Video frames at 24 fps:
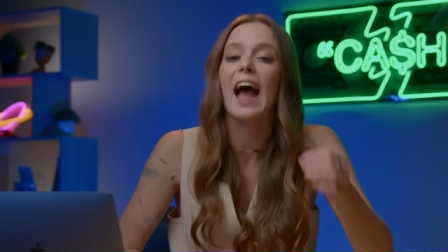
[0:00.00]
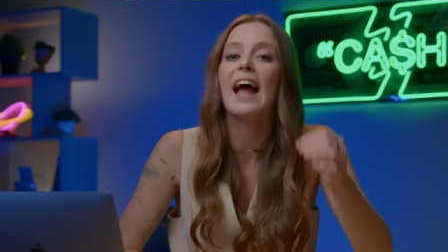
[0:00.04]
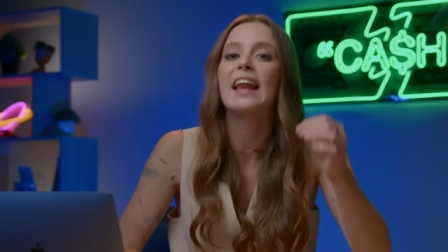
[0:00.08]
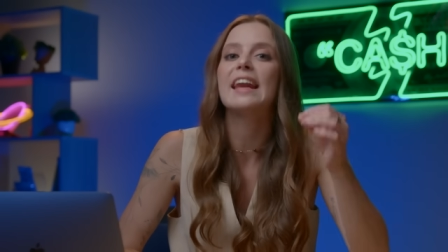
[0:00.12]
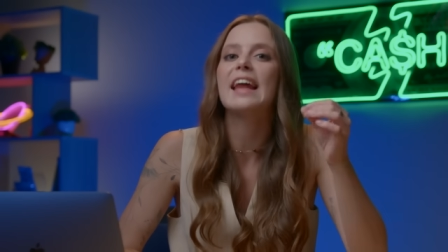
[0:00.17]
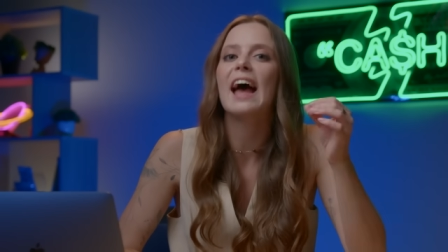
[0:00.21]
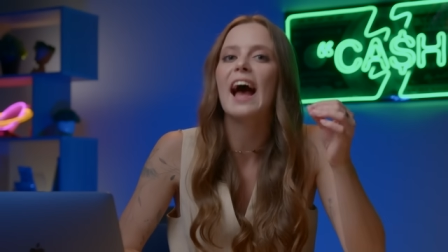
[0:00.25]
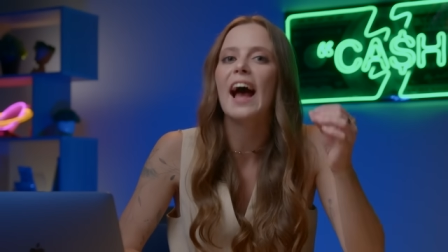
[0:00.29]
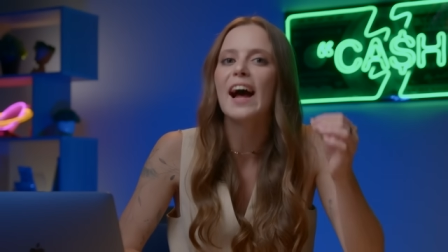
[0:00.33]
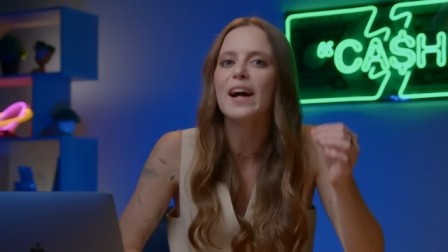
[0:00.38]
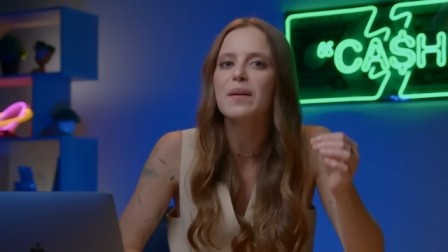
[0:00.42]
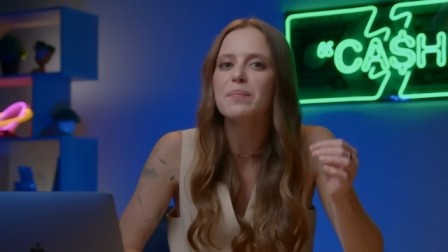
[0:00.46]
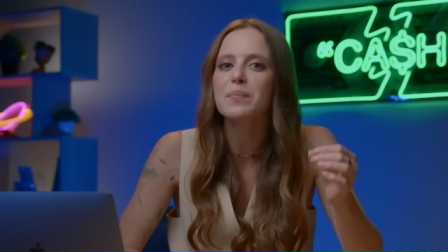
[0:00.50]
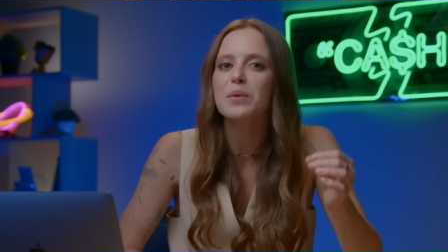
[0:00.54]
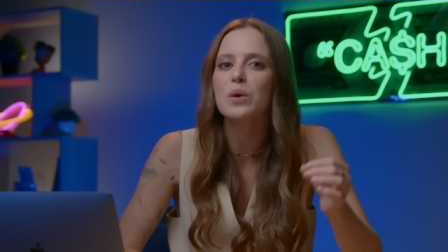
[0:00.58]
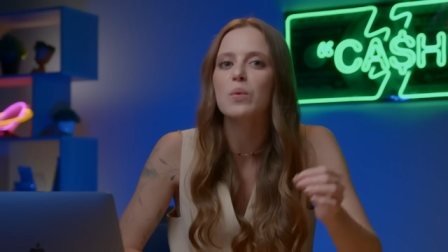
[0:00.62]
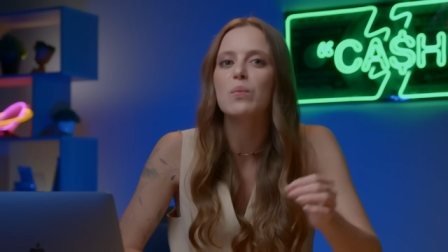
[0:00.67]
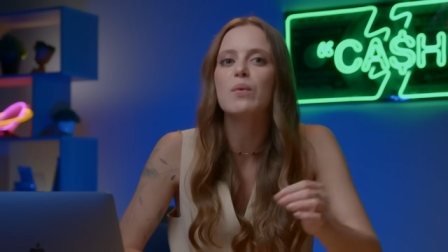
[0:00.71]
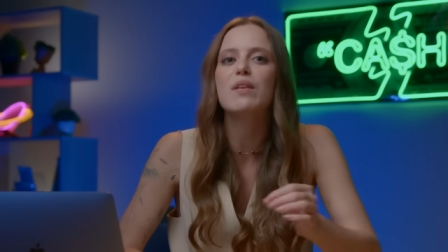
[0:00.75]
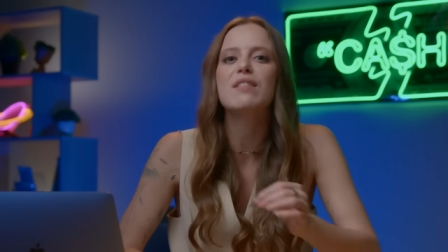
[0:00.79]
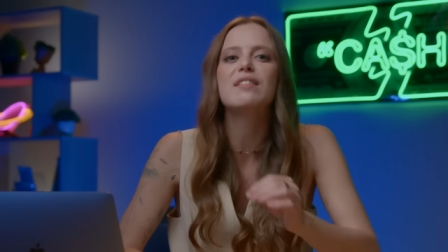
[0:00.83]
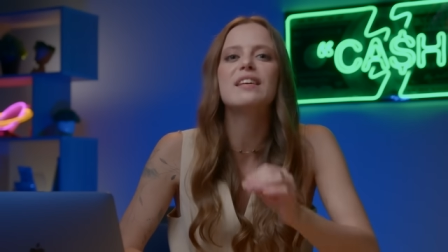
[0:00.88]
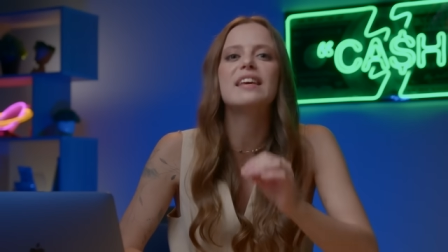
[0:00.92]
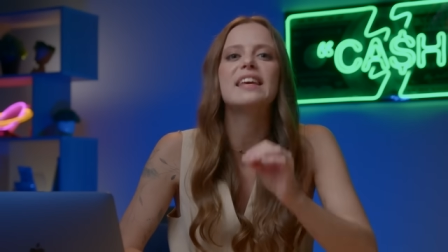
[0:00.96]
and help you
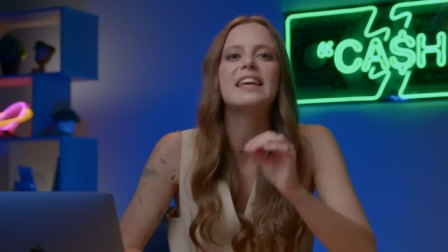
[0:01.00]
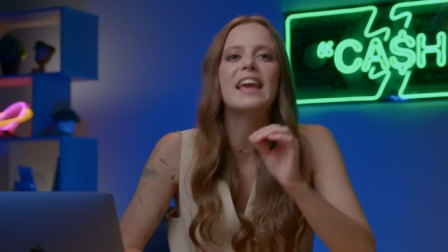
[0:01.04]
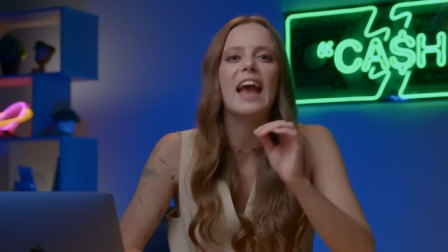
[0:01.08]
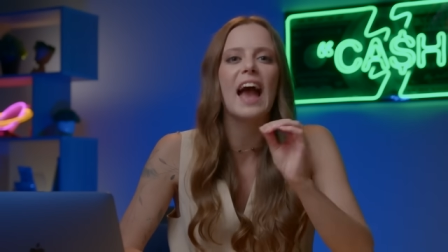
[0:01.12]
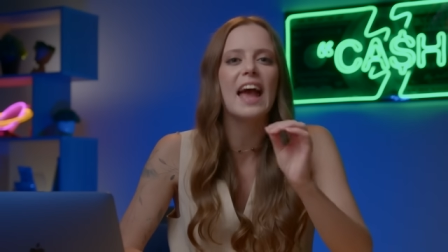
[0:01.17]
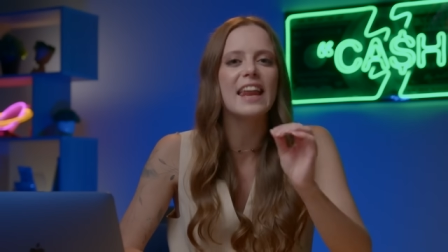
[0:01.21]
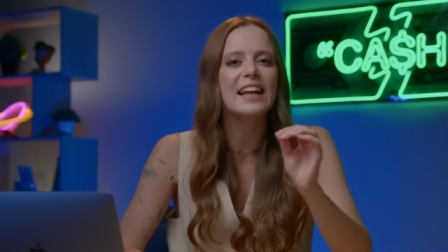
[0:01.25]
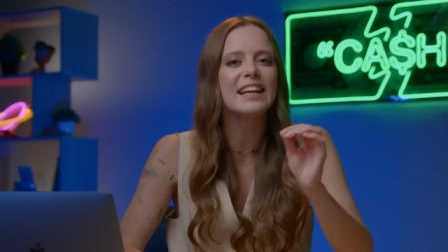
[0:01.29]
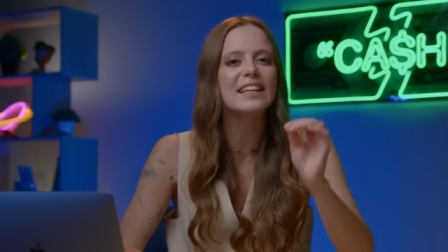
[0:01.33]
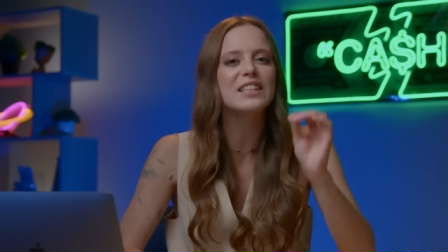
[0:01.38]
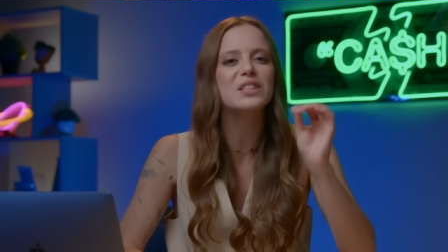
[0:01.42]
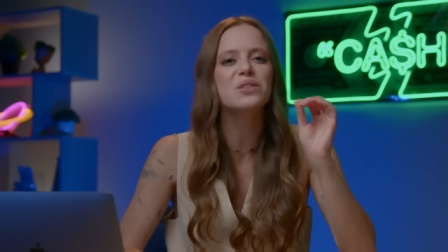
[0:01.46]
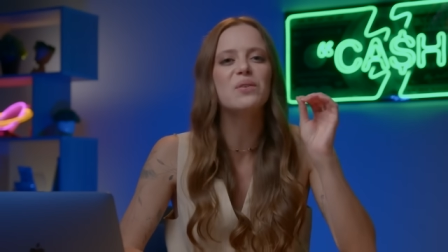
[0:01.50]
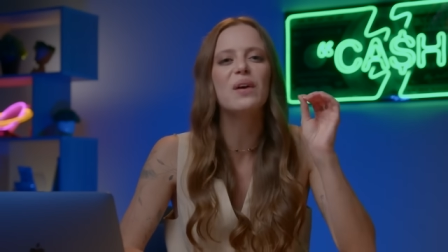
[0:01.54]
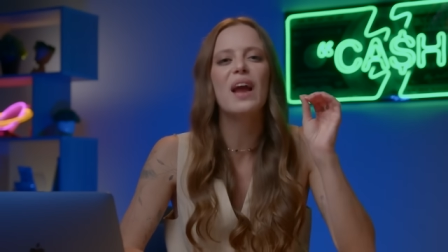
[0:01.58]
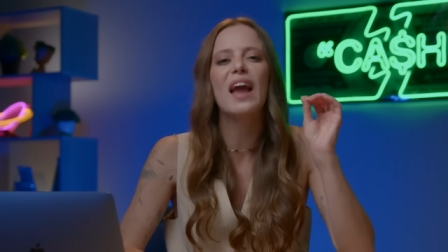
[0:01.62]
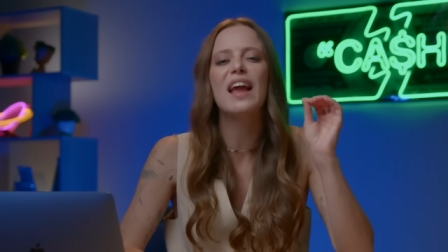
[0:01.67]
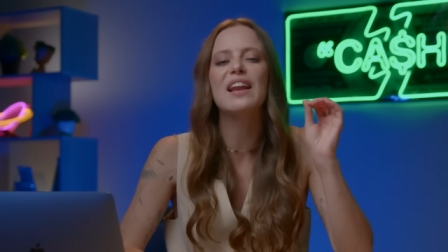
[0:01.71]
with getting to